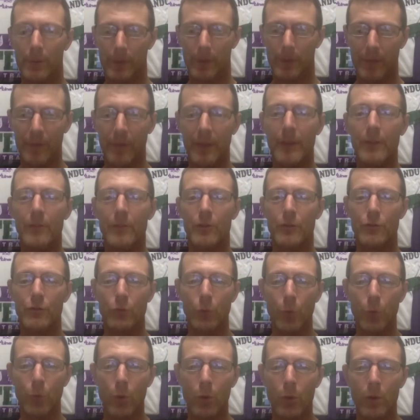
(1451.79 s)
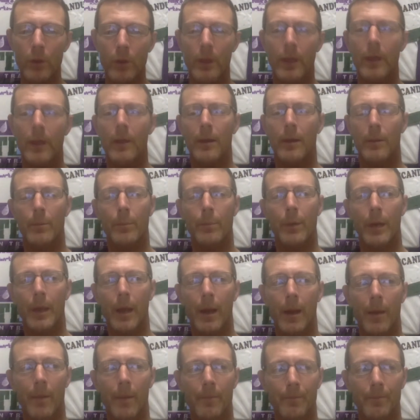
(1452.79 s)
I think it's a tool, but
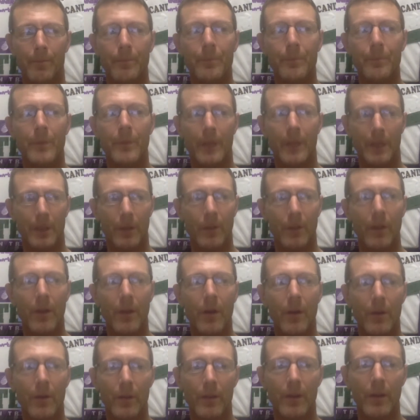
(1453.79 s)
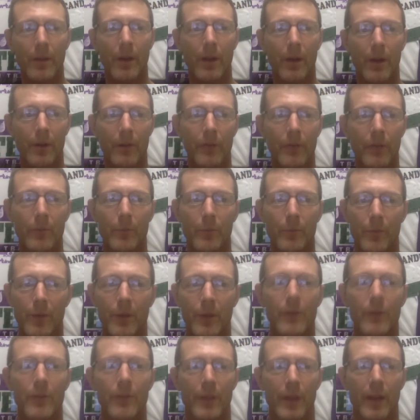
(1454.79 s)
there are some
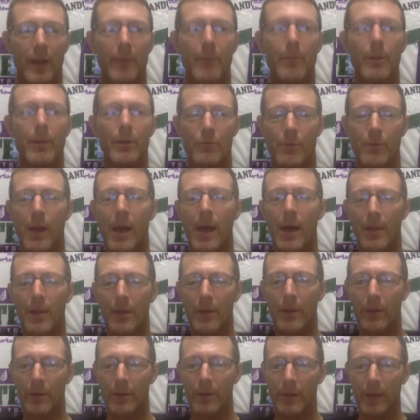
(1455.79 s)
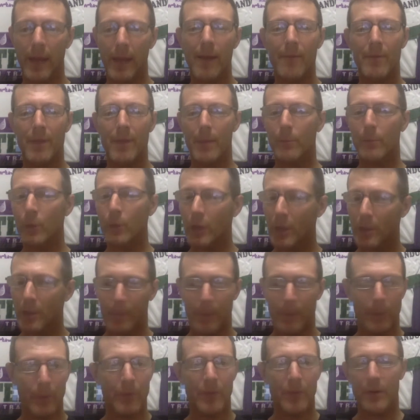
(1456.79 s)
fitters that I'd much rather have them look at
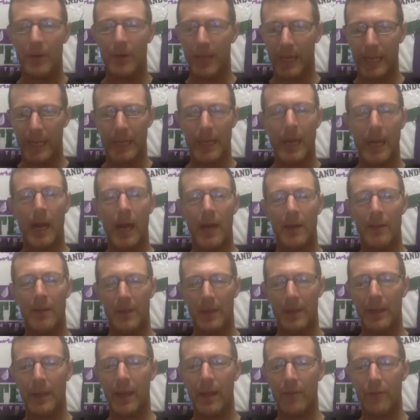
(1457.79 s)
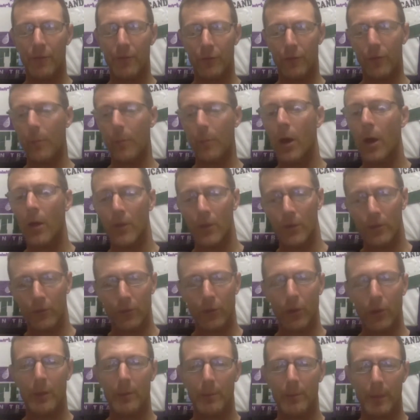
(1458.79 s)
me with their naked eye than have some others
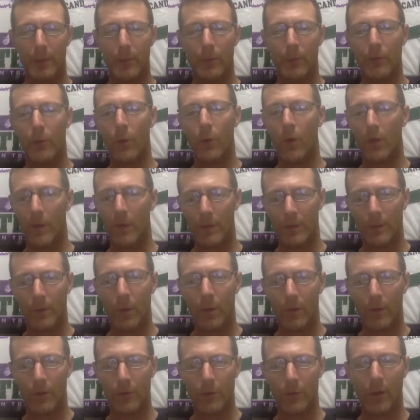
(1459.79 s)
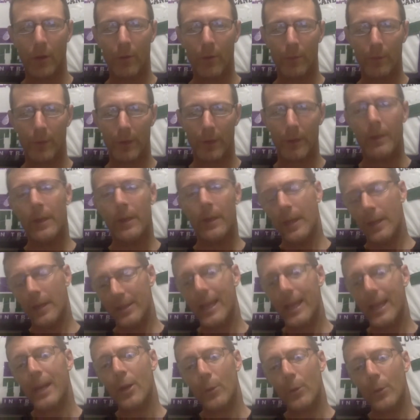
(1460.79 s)
look at me with all the software.
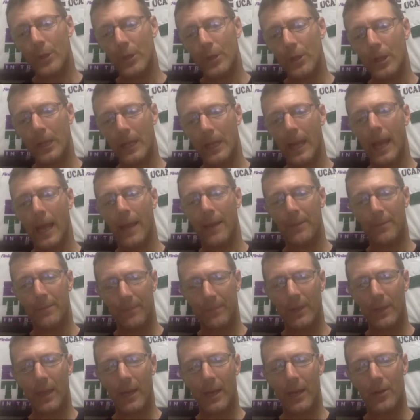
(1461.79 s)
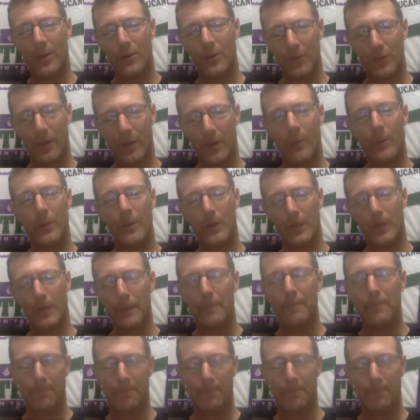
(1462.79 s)
You got to know what you're looking at. You got to understand what you're looking at.